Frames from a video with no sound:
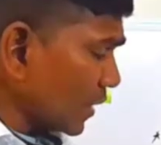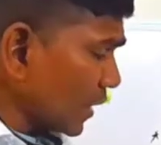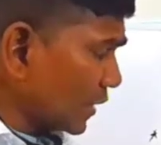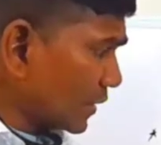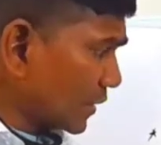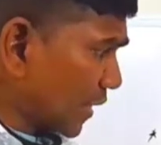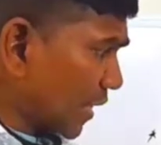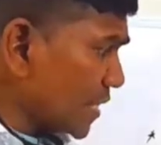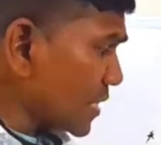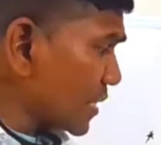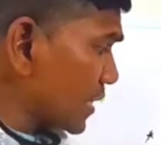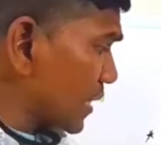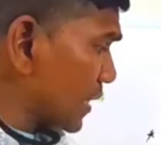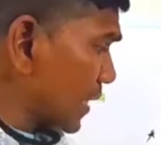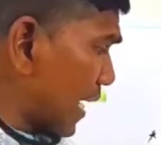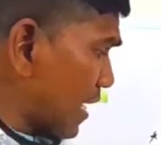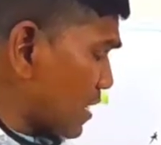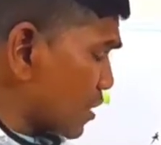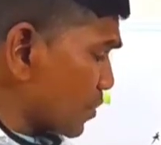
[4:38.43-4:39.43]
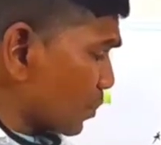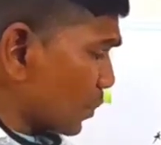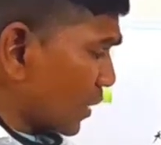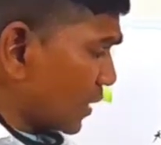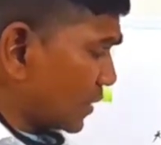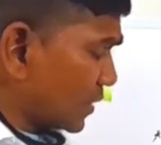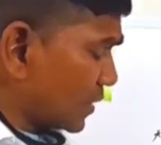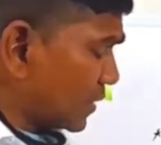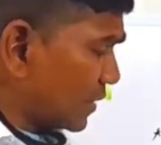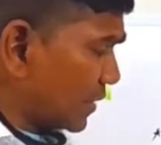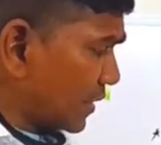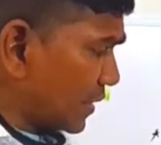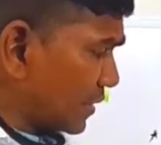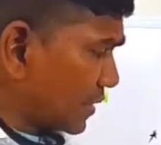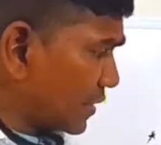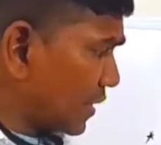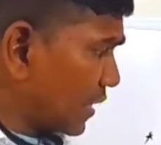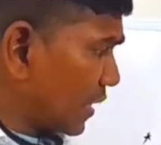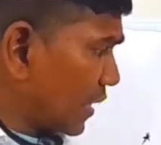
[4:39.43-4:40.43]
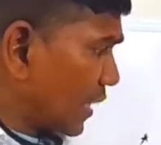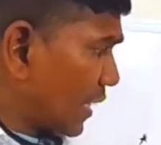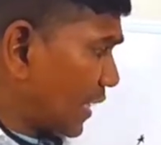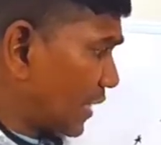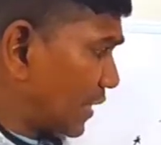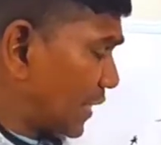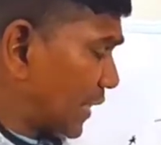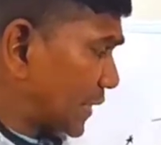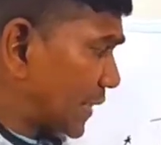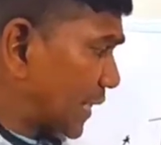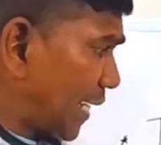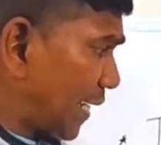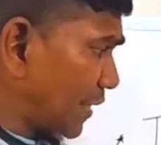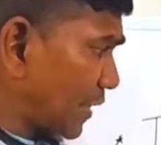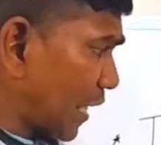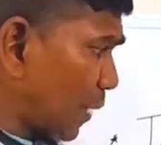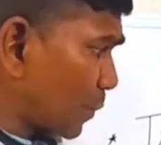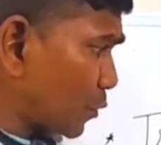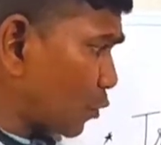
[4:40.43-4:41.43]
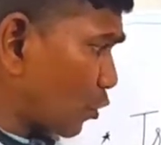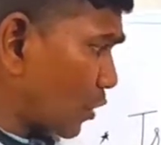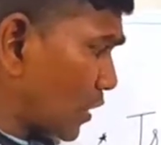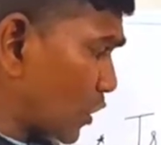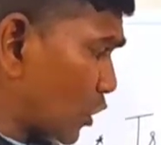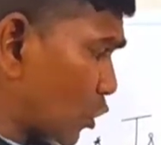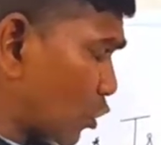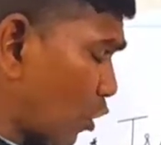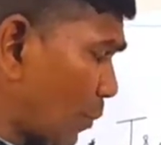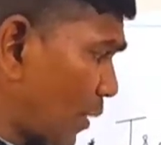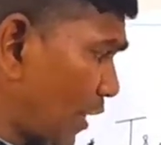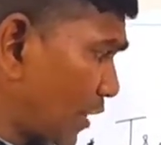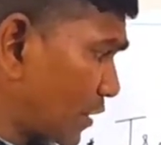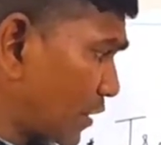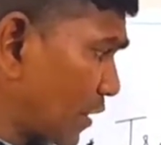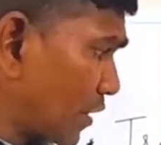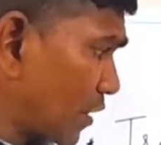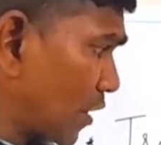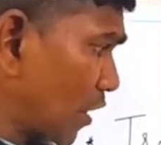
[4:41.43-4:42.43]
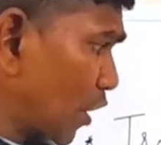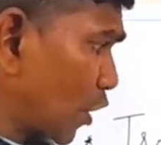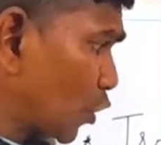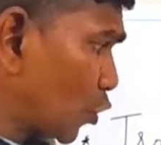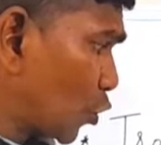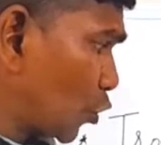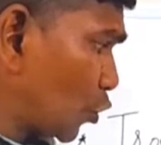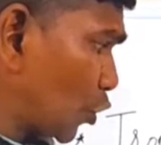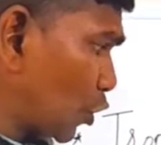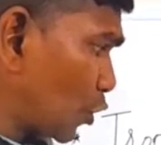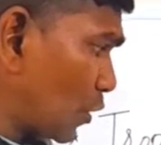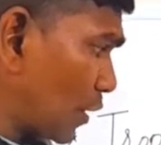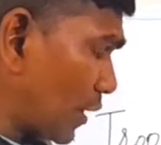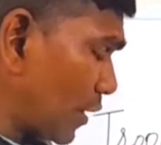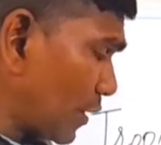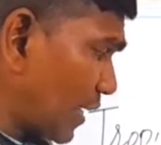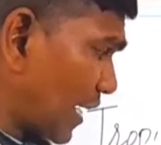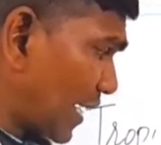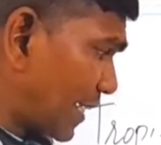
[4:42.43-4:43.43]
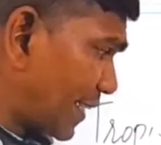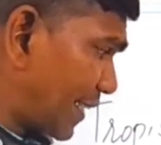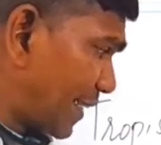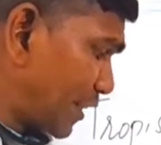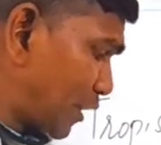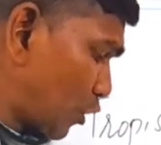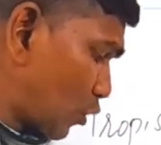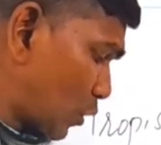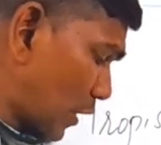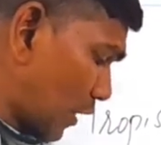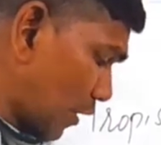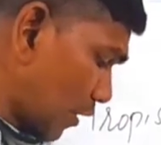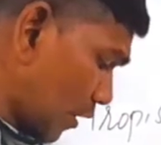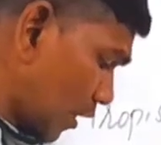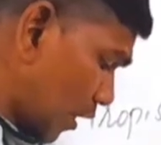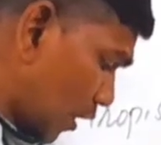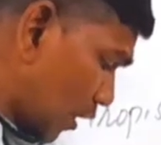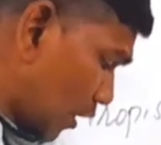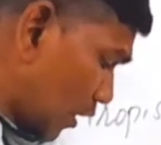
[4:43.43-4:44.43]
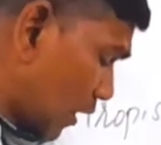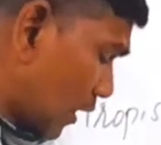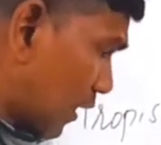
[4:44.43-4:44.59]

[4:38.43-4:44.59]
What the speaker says: This transpiration is in three types. One is stomatal, cuticular and lenticular.